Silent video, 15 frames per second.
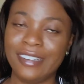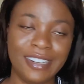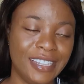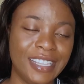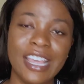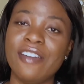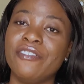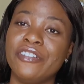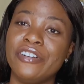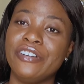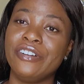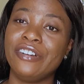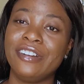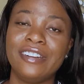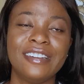
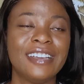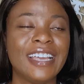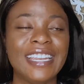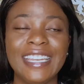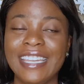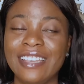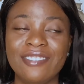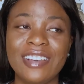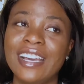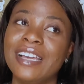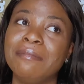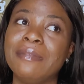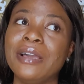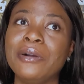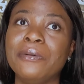NEVER, never had
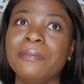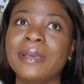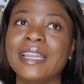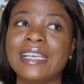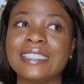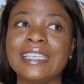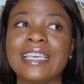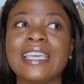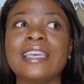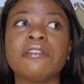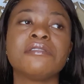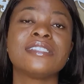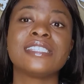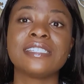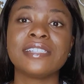my own bed as a kid
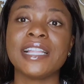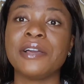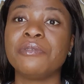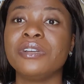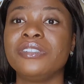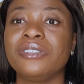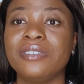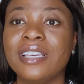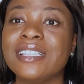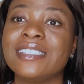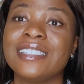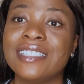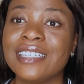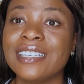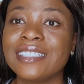until I went to
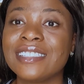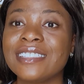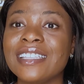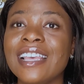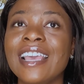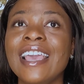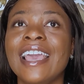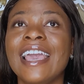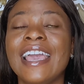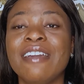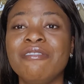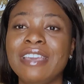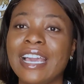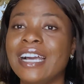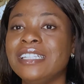SHS and
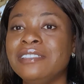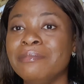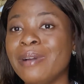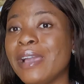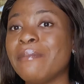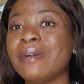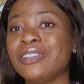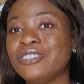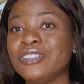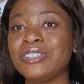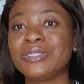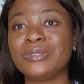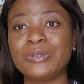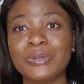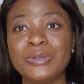we had to buy a mattress
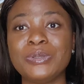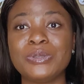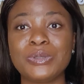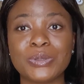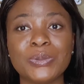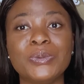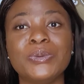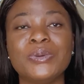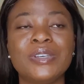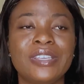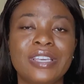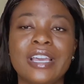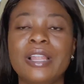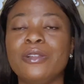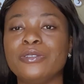to go to school.
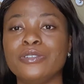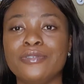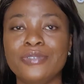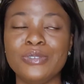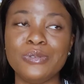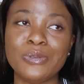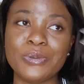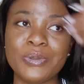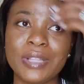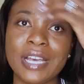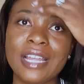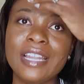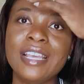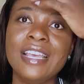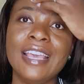A lot of you know
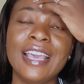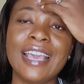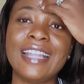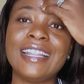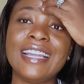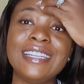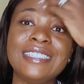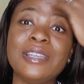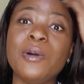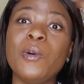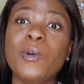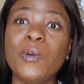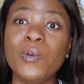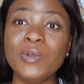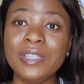that, and that is the
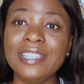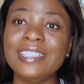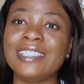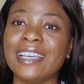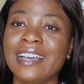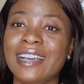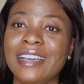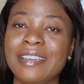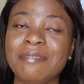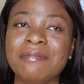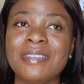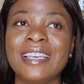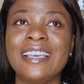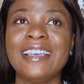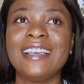only time
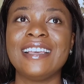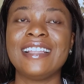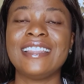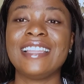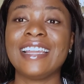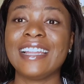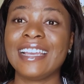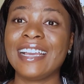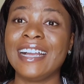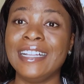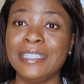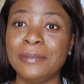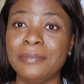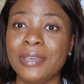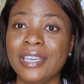that I had
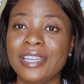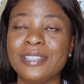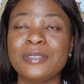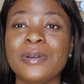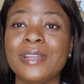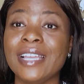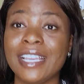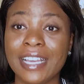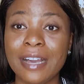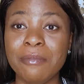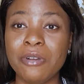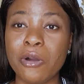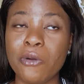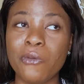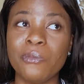a bed. So I come
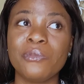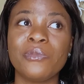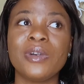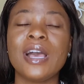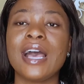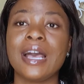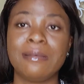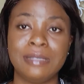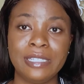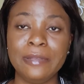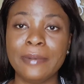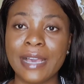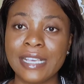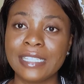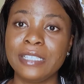home, I
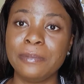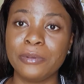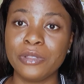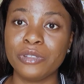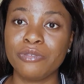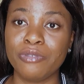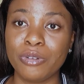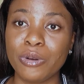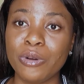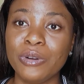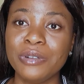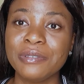sleep on the floor.